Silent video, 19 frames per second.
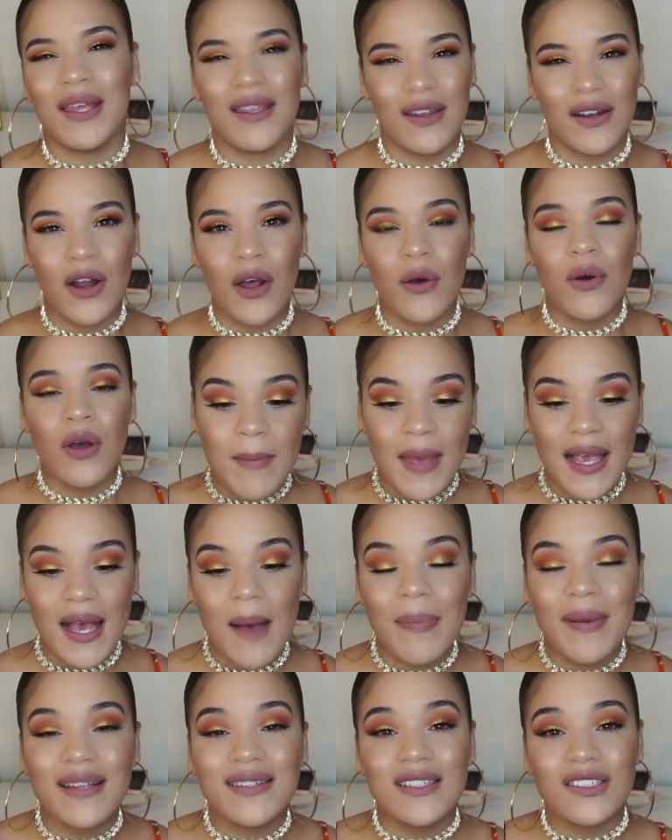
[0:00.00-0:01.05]
You know,
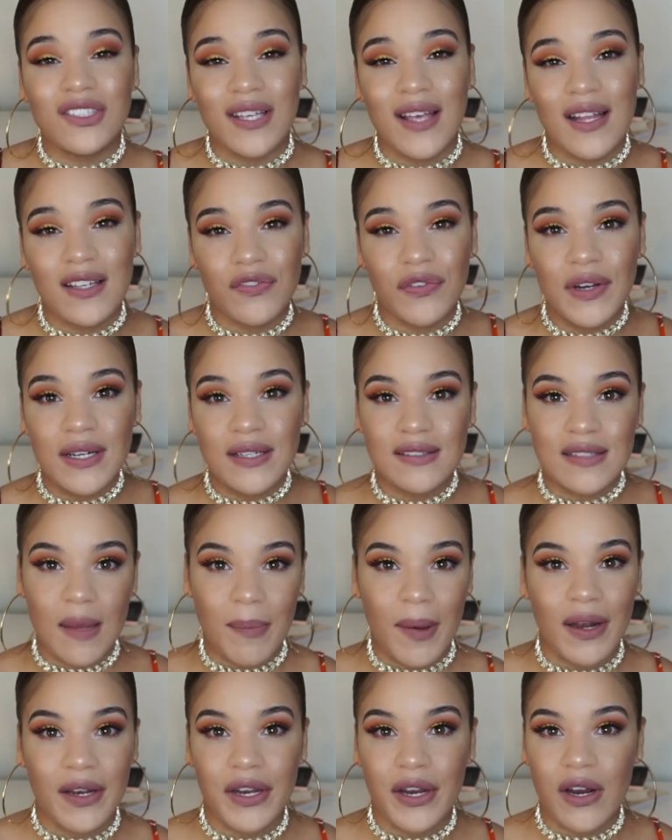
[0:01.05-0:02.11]
makeup is a chance for you to step
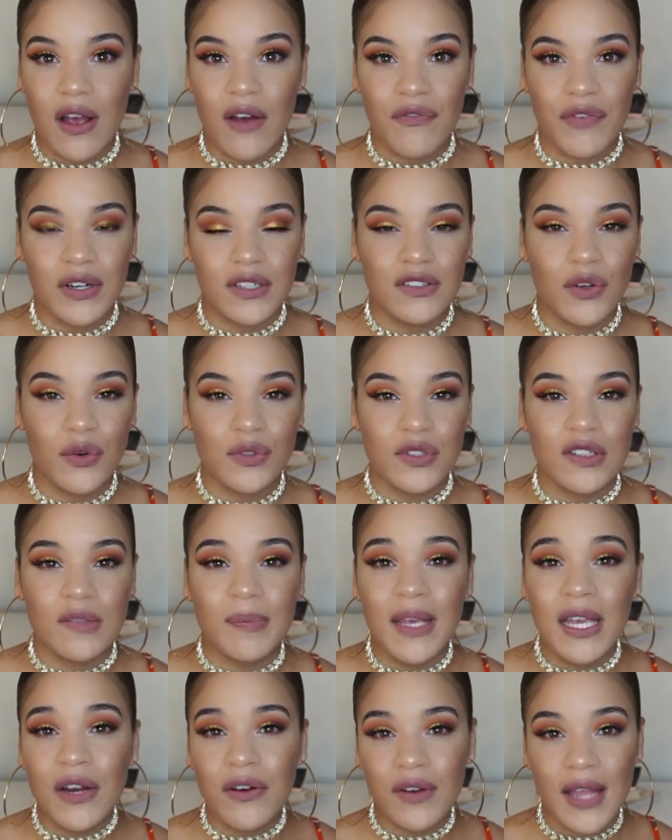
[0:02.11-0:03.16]
out of your comfort zone. Just
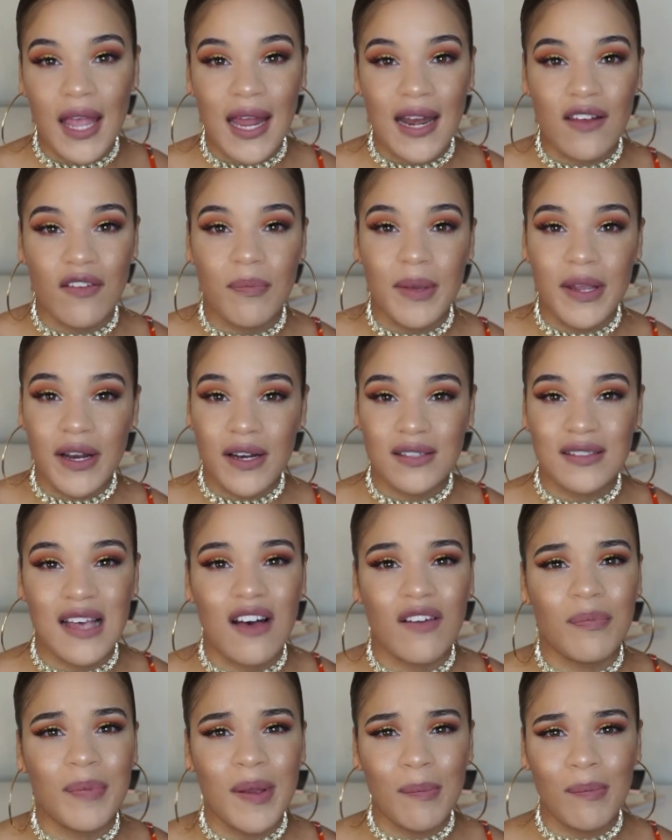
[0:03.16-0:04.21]
be creative, be
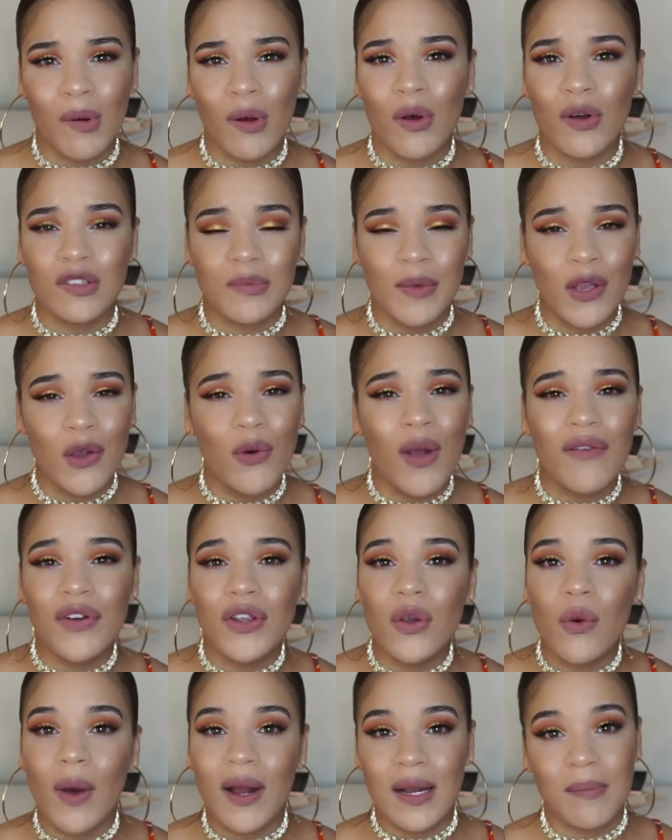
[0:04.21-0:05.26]
yourself, be bold, be whoever
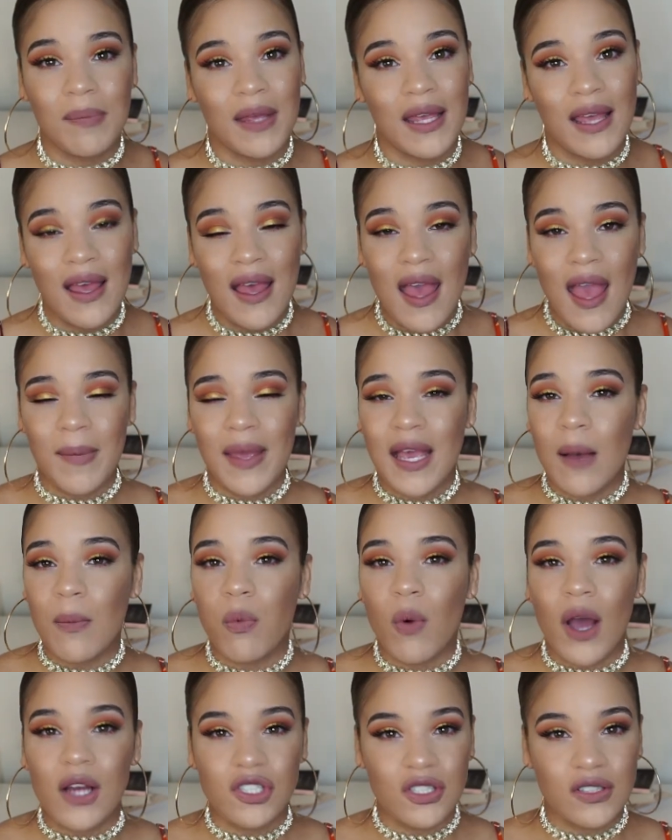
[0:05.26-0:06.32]
you want to be. Makeup
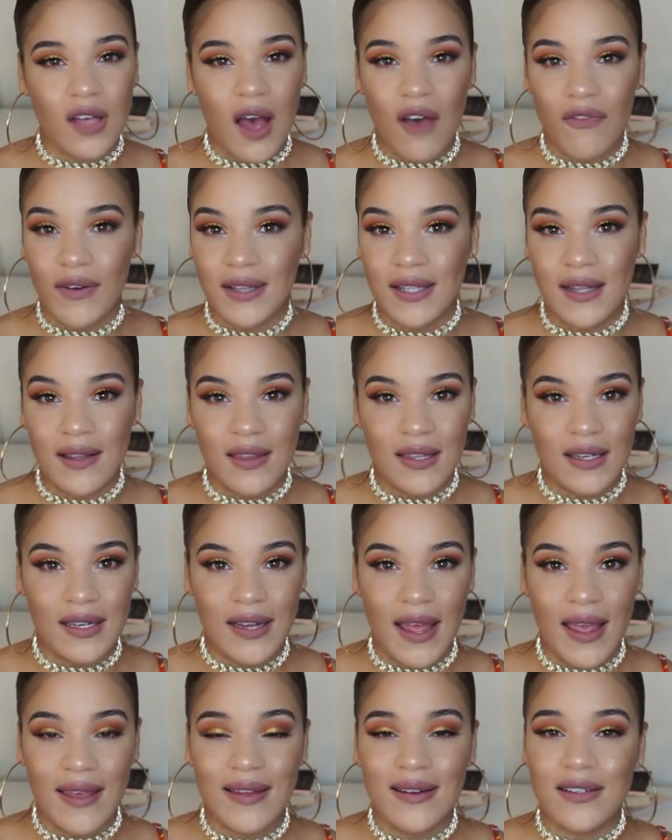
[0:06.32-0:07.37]
washes off at the end of the
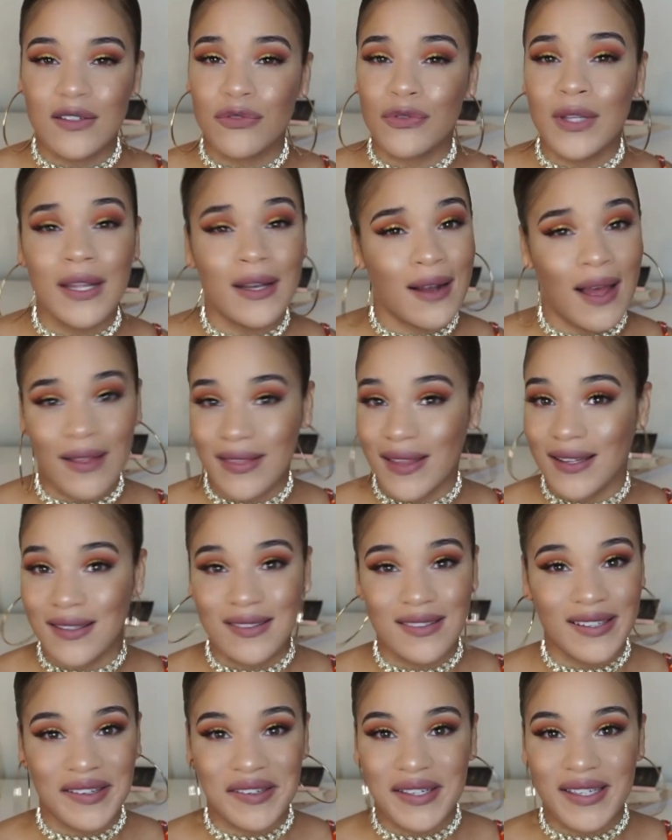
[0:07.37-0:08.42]
day, and it's really not
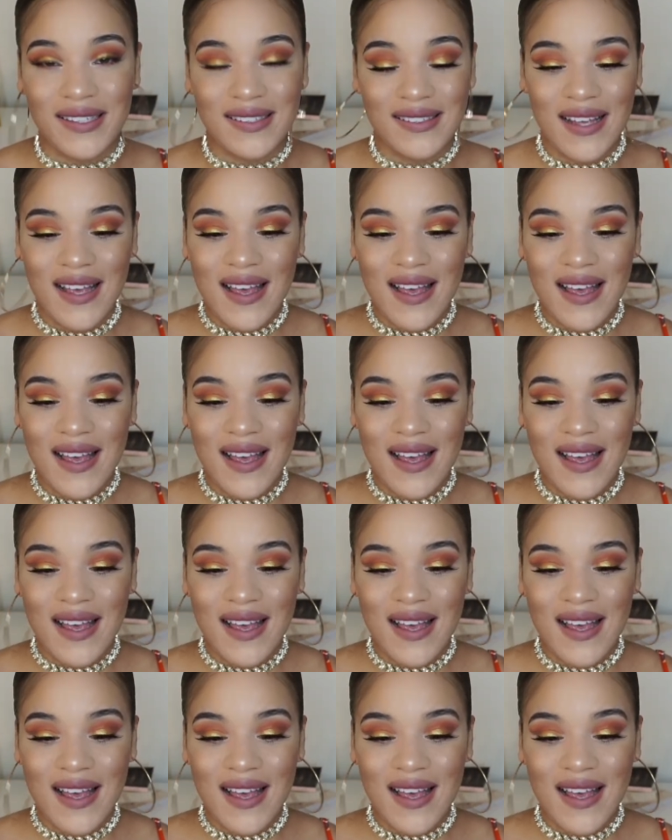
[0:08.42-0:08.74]
that serious.